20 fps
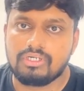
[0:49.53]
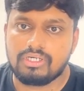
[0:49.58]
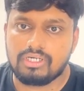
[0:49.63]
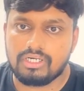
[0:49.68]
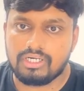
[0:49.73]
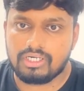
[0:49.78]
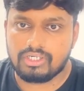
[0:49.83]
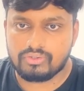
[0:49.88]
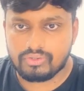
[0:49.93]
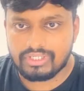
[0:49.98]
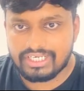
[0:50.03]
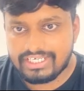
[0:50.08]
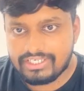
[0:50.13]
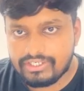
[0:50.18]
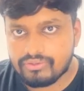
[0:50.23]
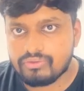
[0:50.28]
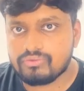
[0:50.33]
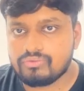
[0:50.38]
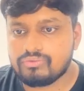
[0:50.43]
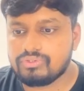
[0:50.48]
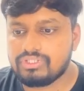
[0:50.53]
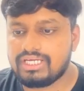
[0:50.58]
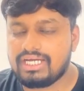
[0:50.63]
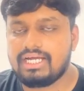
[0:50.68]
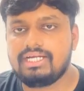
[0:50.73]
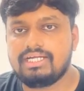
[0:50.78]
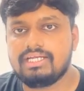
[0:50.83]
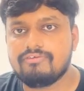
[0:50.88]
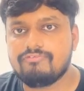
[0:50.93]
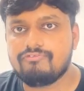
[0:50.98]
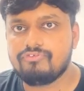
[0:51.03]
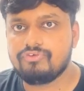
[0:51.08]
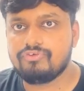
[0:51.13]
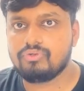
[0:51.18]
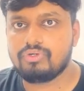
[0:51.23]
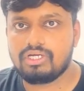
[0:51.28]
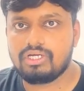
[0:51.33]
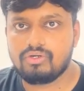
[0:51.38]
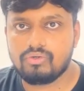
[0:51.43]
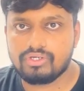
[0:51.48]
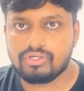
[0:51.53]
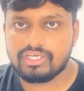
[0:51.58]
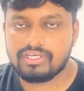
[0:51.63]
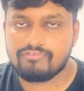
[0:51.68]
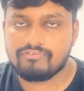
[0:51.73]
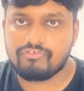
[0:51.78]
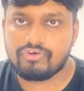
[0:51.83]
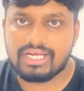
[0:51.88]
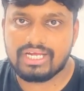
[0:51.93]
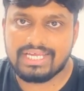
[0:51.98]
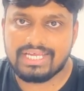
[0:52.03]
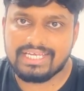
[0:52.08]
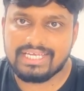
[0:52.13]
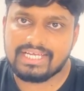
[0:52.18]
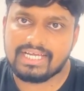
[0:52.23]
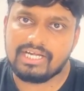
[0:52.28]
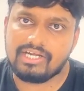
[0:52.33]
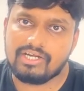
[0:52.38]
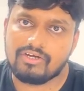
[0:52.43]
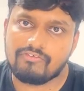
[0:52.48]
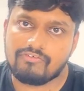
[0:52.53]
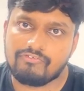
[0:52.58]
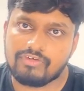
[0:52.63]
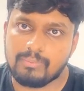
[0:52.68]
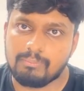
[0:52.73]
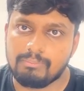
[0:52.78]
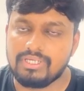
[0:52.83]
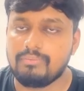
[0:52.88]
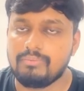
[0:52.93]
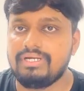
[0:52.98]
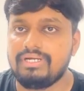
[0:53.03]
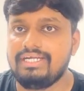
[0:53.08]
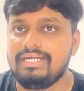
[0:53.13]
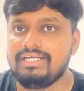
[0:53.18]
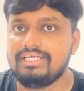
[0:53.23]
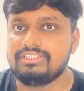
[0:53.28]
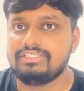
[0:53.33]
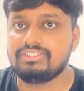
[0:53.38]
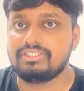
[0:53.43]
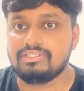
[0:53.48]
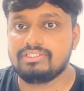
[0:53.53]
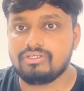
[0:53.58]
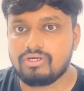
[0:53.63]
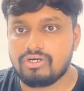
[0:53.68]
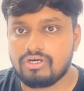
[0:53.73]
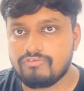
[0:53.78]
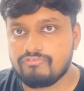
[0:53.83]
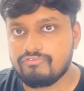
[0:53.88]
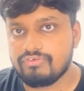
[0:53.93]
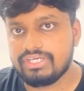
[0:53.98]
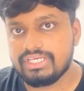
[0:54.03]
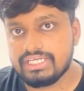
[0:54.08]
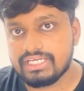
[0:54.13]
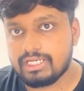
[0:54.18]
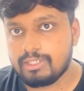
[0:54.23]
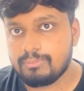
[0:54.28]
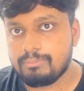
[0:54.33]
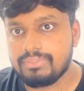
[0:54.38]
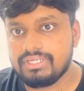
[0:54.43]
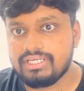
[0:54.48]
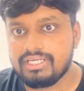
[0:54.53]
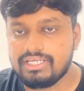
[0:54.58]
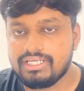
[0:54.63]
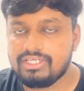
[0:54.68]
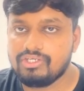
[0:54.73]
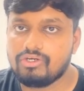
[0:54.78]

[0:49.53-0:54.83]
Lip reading: to let you know that if you are looking for any kind of implementation of ERP in